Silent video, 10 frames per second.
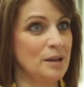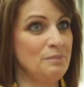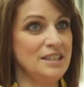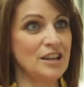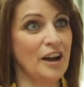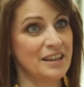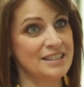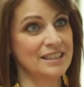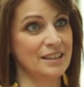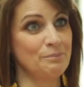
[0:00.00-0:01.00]
and me talking
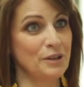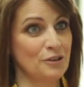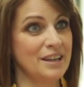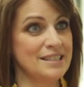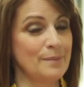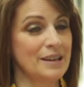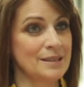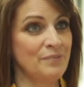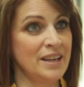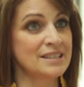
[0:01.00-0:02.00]
to the bigger kids about
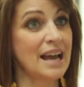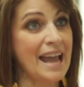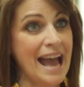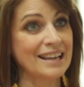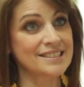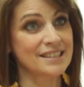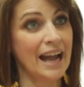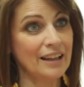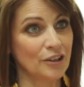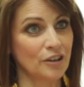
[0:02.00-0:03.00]
some things, I asked
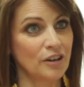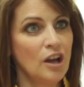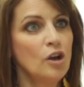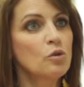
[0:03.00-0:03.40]
Skylar